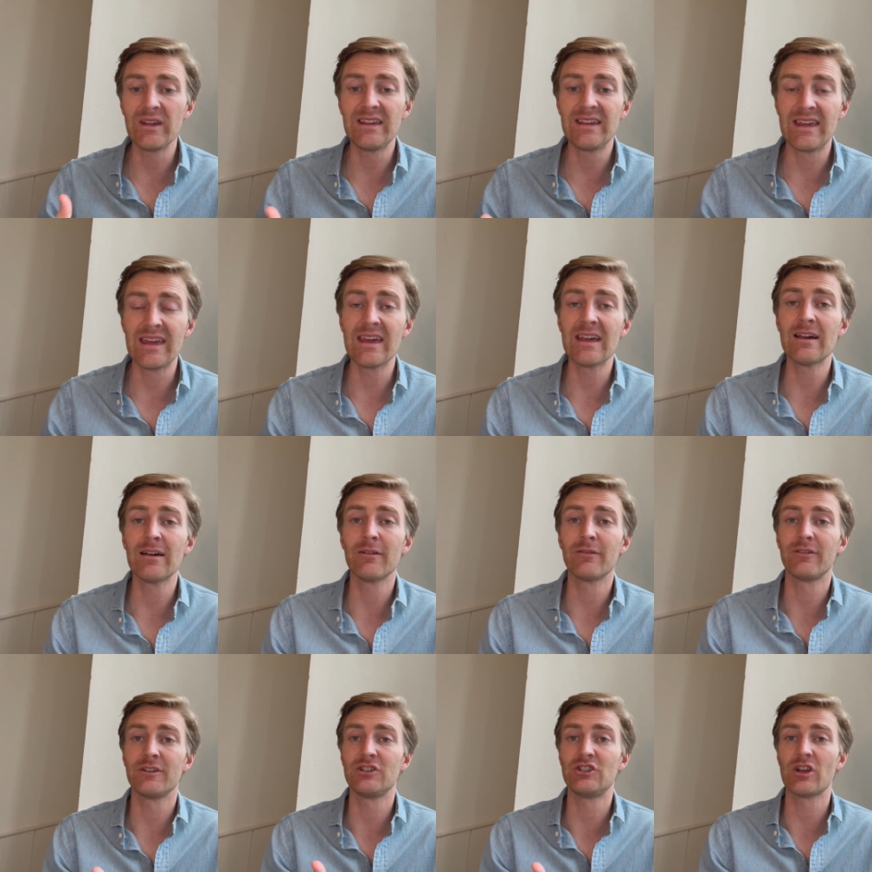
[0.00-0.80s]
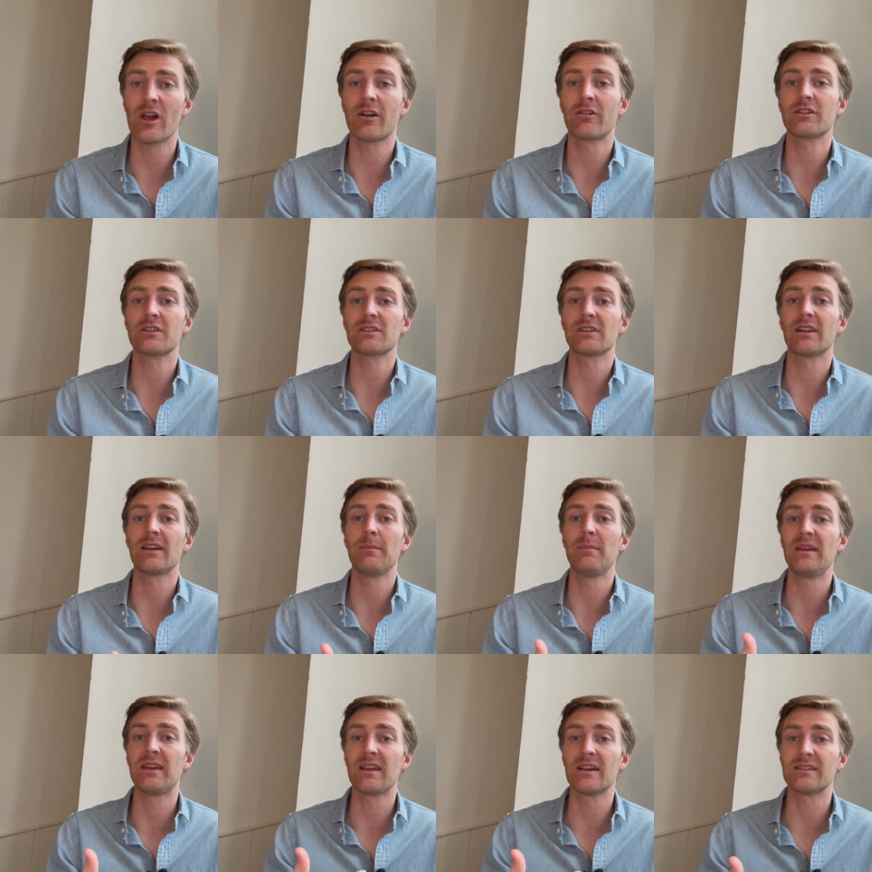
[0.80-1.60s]
give generously
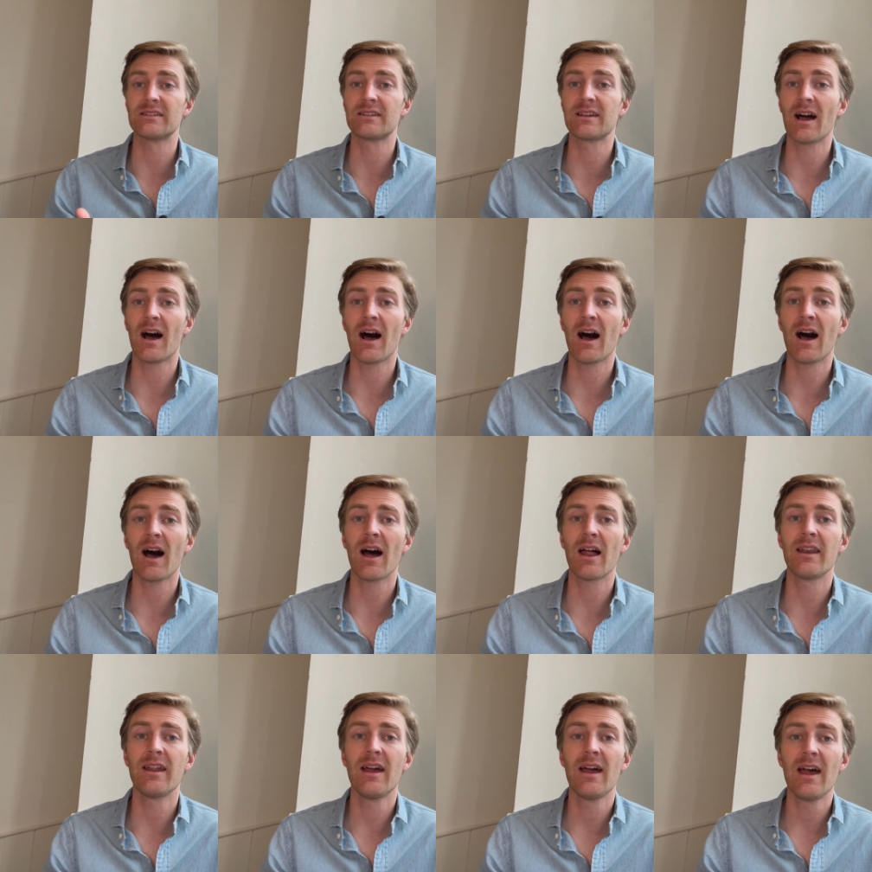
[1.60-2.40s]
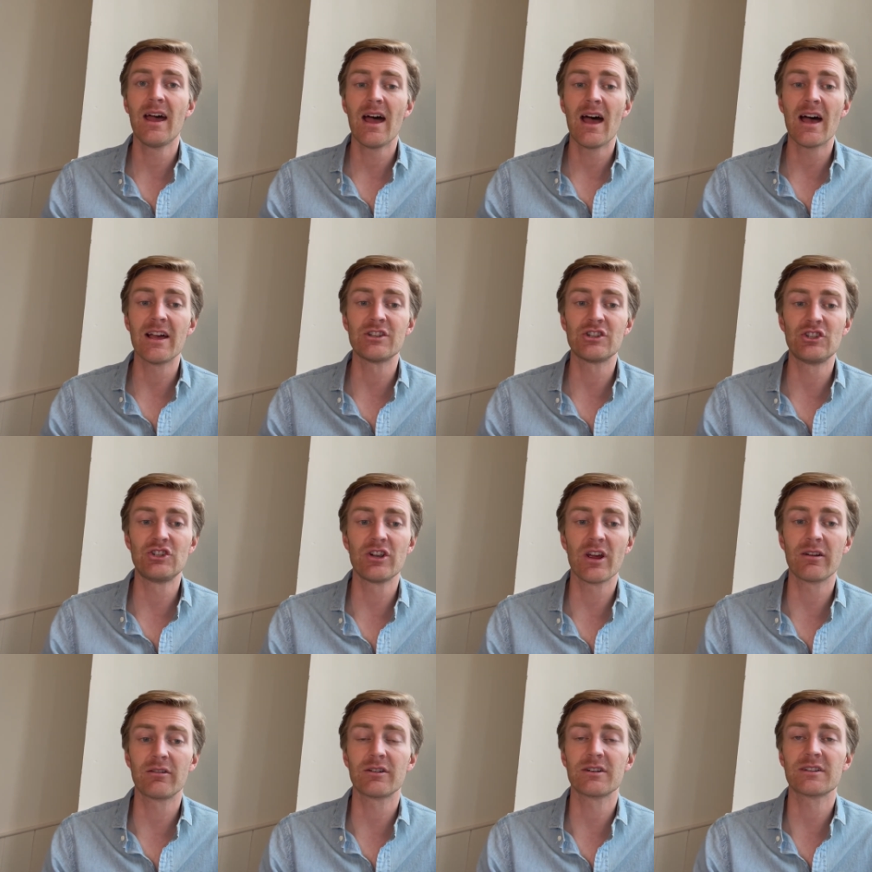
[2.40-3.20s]
because God has
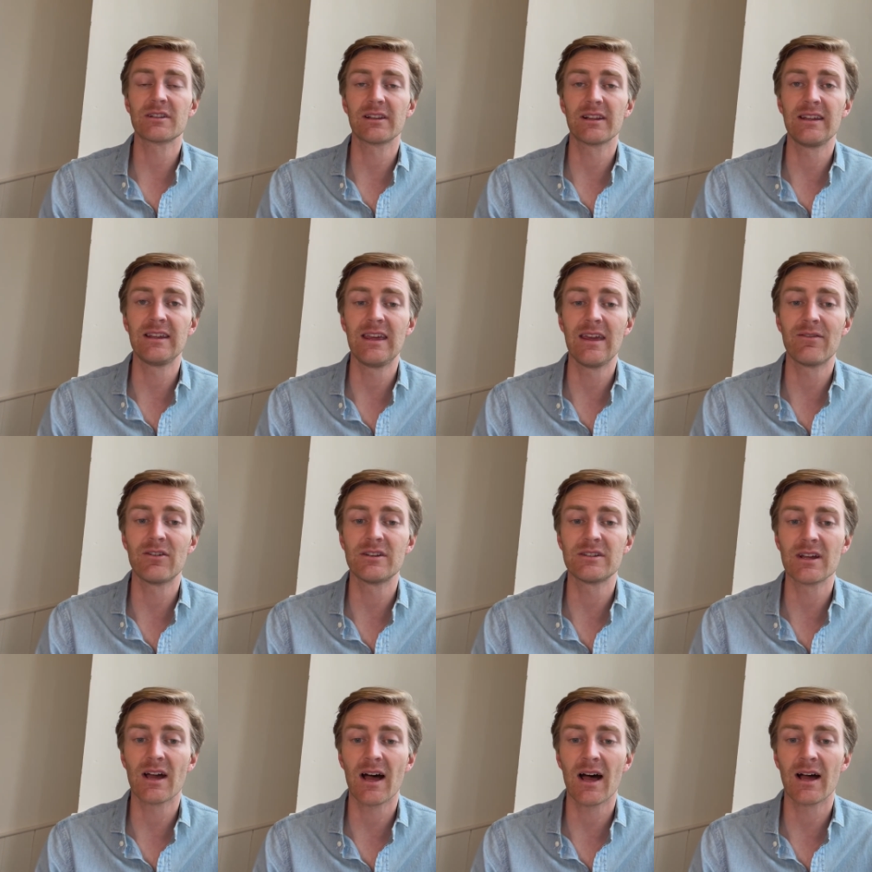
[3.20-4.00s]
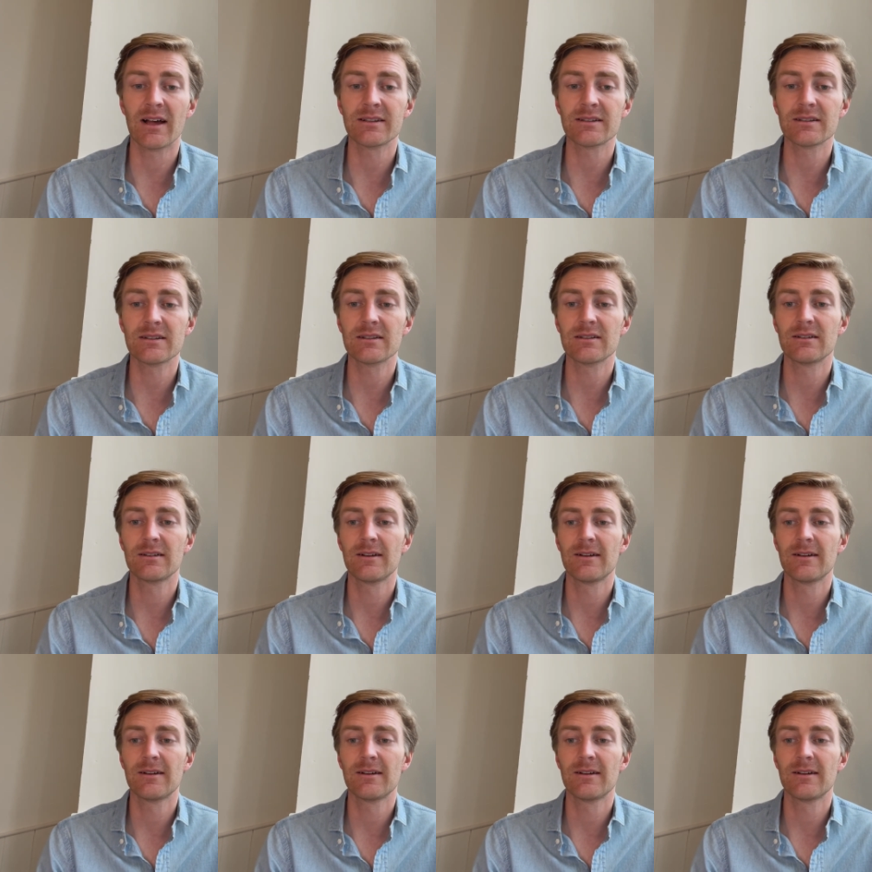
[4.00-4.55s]
generously given to us.